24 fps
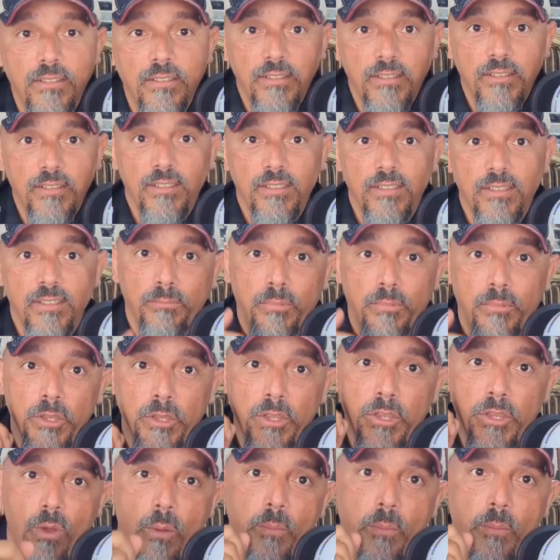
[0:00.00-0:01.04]
But you
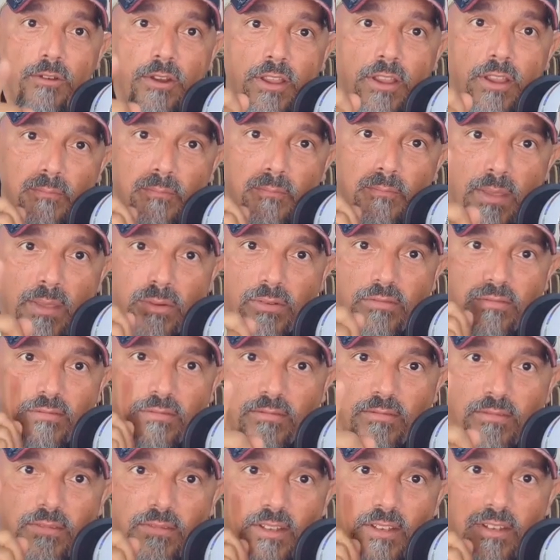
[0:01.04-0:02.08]
American people,
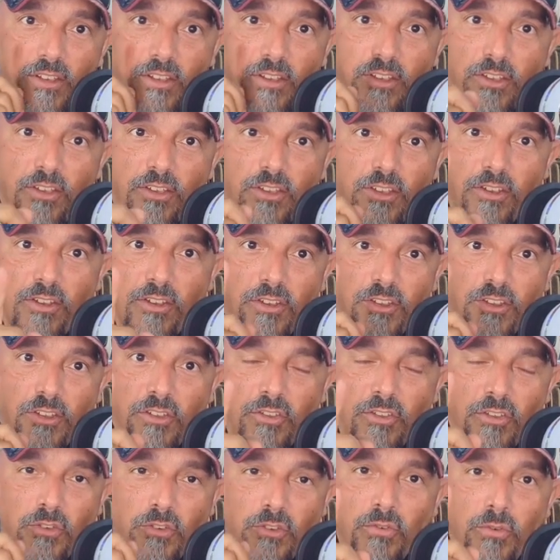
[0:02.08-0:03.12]

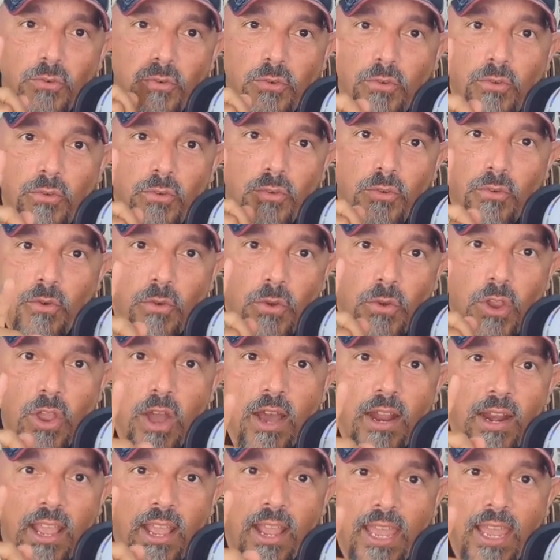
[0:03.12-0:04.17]
you are
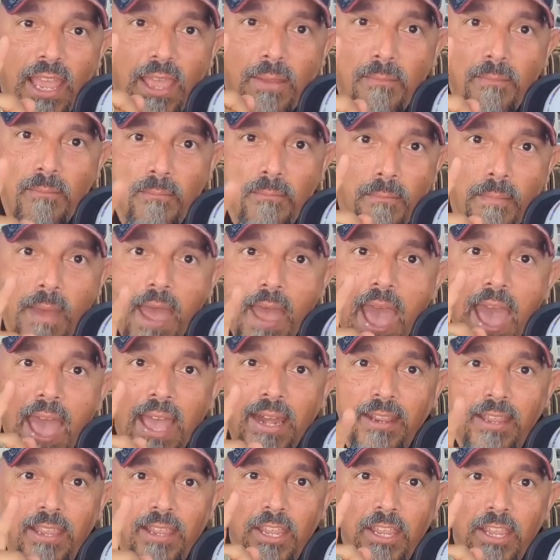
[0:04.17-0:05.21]
gonna get mad
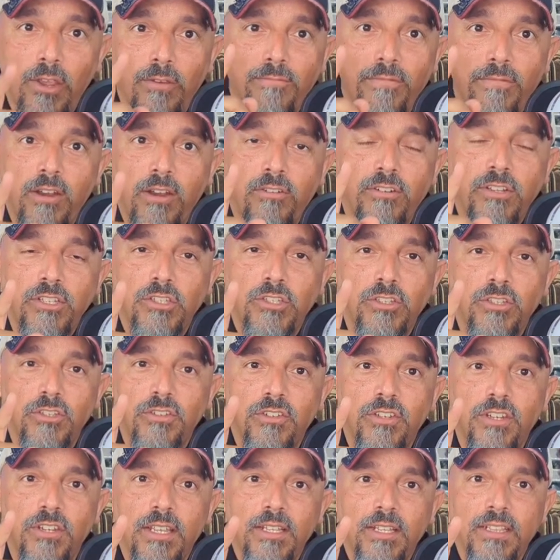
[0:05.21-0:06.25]
here very soon,
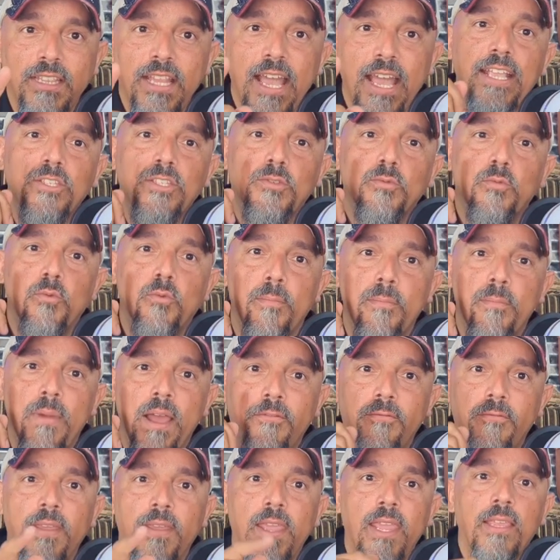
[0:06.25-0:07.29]
and that's where my
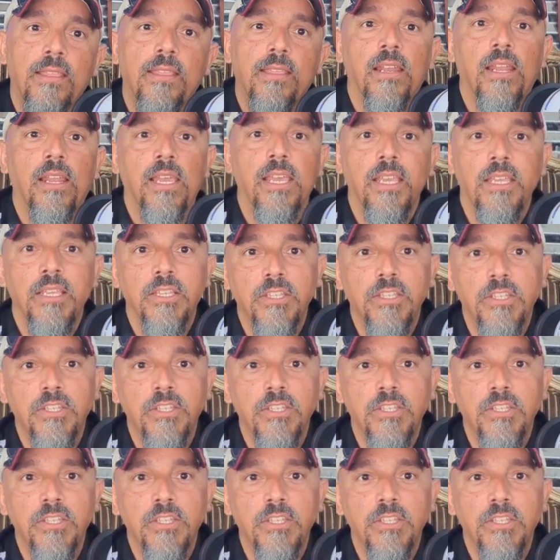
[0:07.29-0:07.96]
faith lays.